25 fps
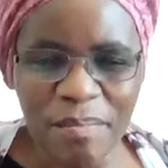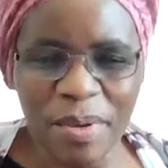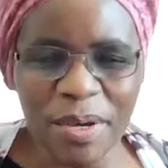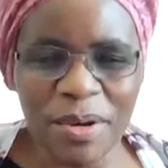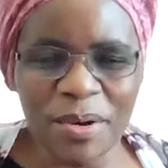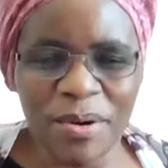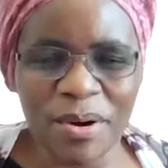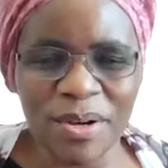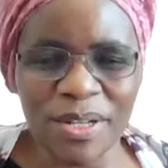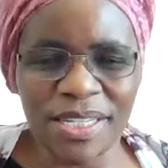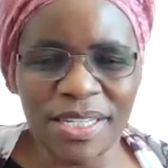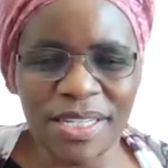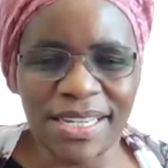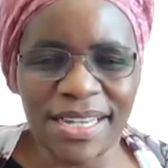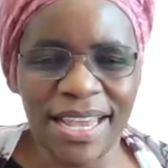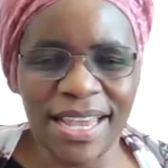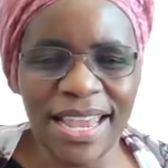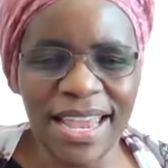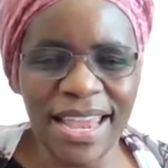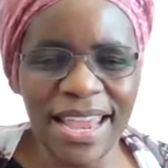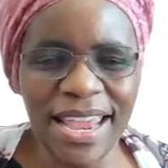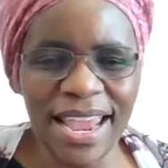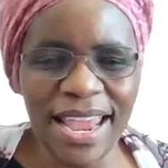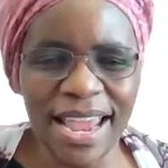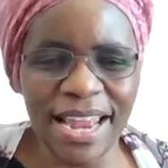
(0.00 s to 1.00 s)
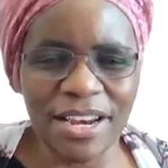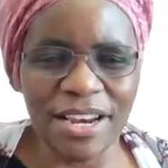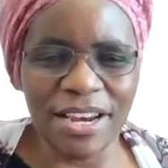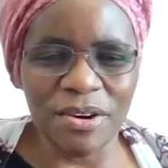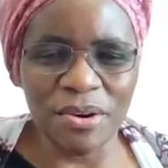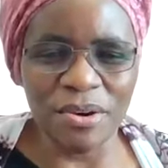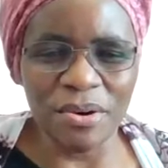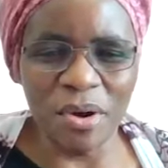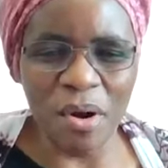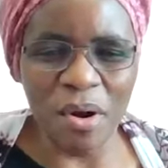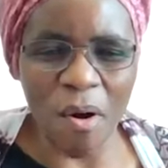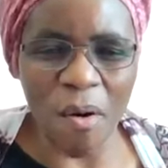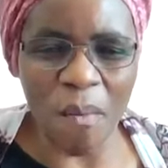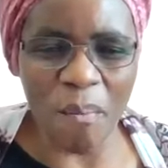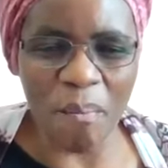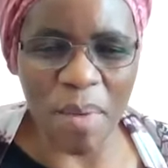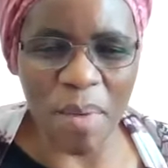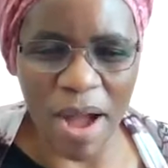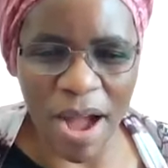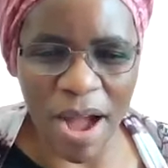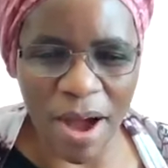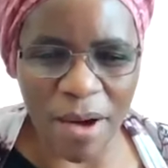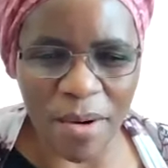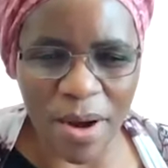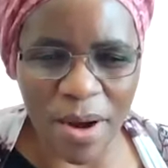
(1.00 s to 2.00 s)
because he had
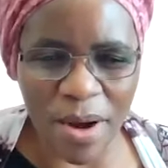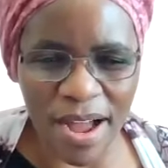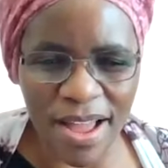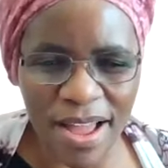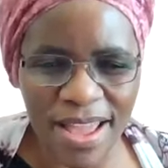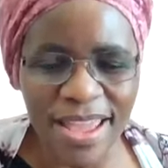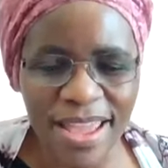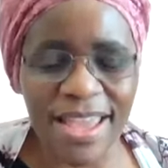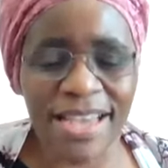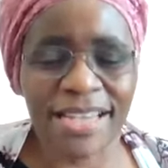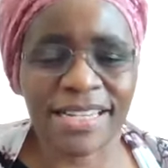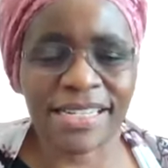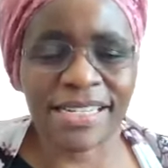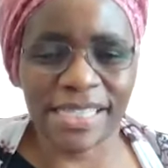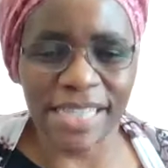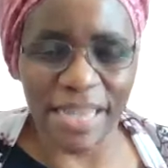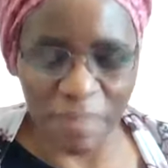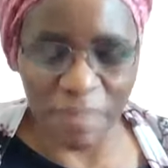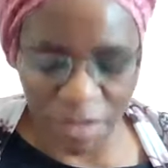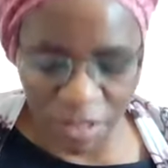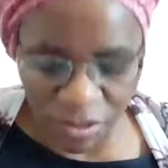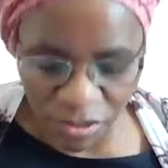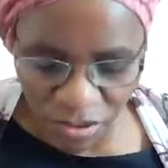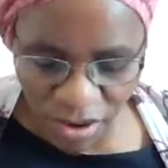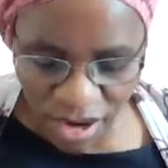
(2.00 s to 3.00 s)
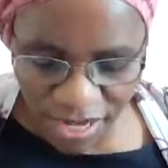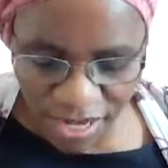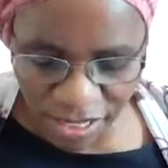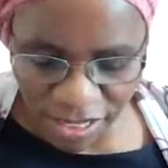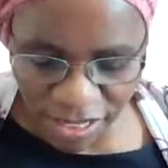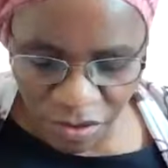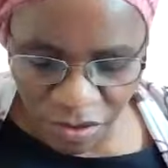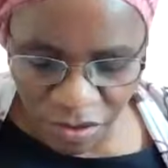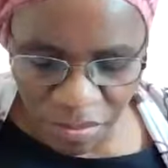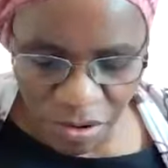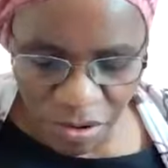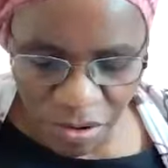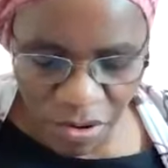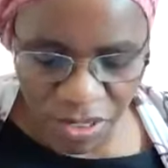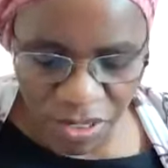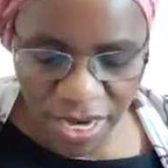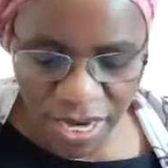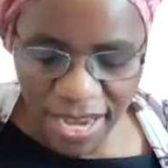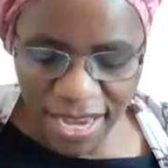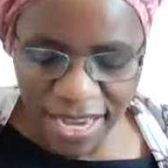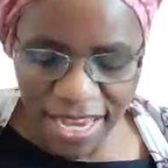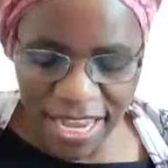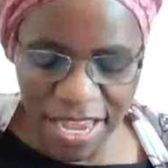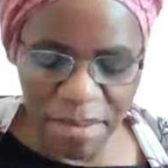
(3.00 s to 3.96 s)
no power except to ask from God.